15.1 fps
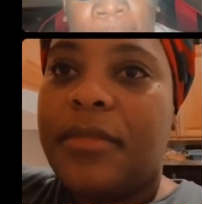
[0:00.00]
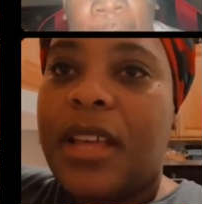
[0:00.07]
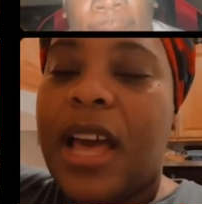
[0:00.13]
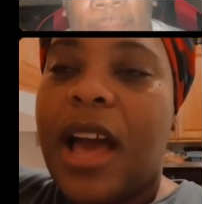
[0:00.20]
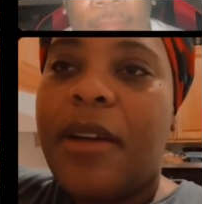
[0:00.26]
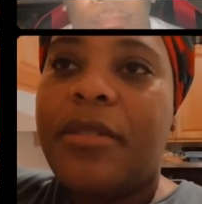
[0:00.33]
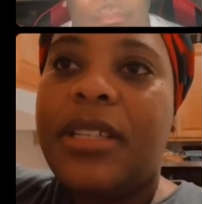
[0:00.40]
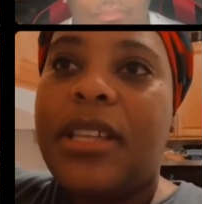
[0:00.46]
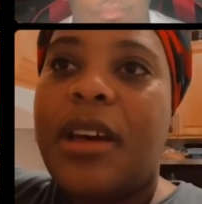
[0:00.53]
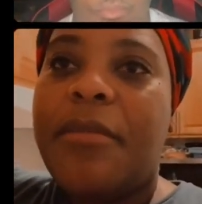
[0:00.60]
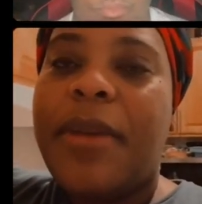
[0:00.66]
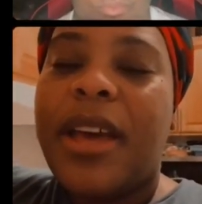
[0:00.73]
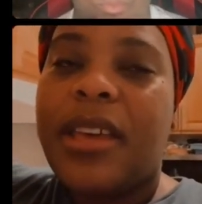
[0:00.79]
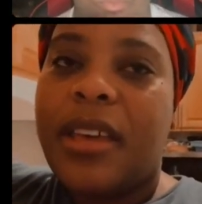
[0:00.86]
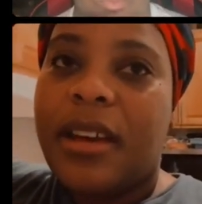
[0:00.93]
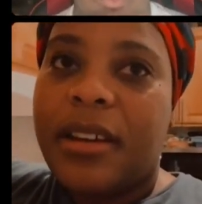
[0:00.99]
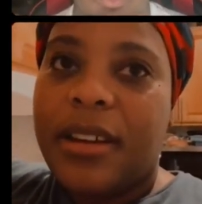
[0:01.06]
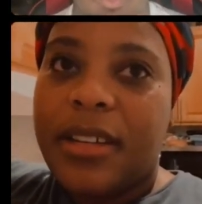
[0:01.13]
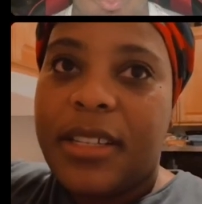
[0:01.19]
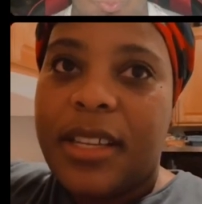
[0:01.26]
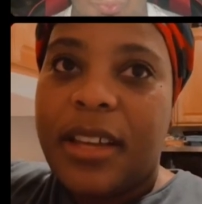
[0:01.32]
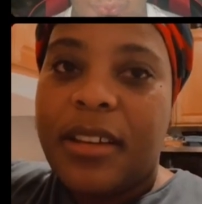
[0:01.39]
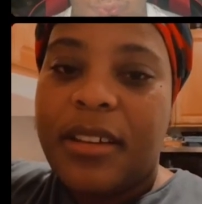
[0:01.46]
would tell my younger
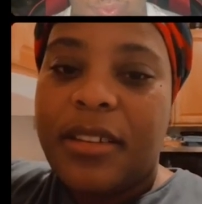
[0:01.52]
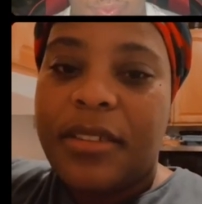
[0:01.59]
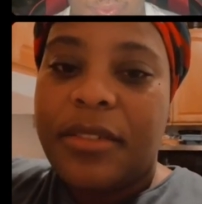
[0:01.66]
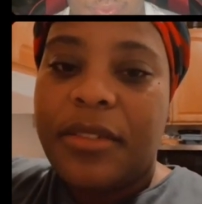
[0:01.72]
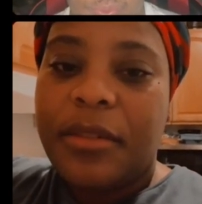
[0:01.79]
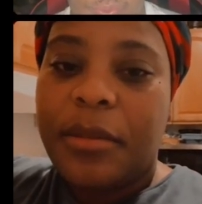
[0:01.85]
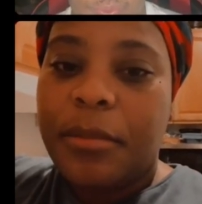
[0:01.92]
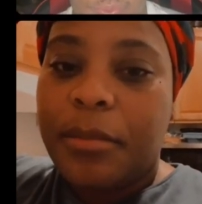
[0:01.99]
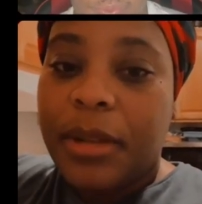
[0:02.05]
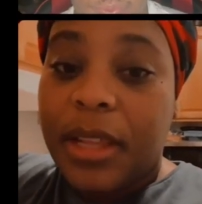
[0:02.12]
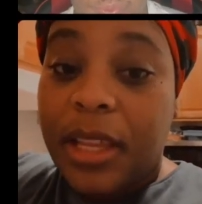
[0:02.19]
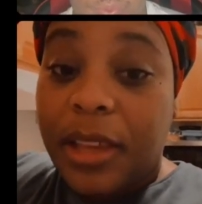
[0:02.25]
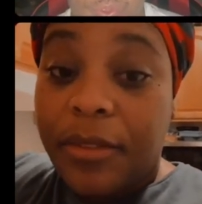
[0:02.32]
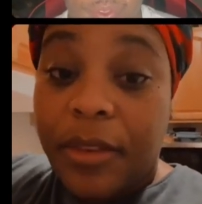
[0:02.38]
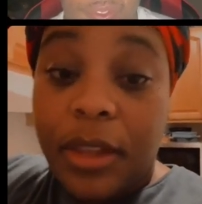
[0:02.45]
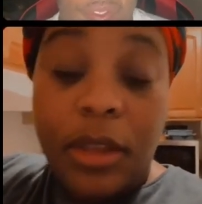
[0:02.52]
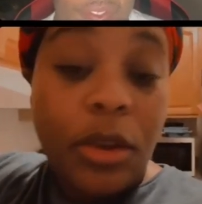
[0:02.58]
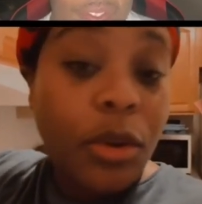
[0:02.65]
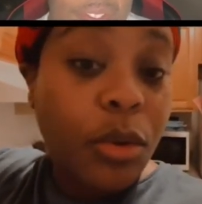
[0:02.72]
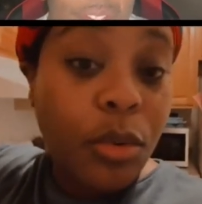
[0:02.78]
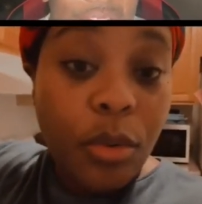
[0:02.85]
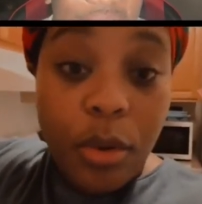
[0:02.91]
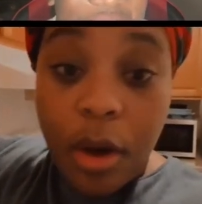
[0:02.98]
self, believe in
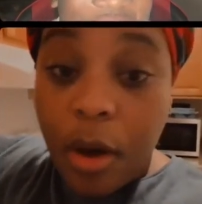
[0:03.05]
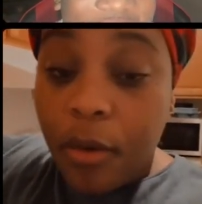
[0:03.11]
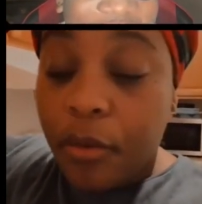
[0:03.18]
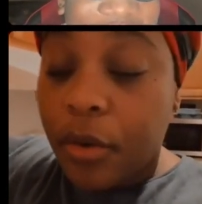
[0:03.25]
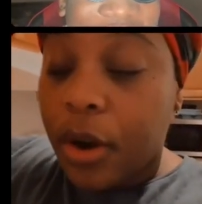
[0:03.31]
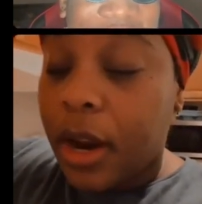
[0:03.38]
you over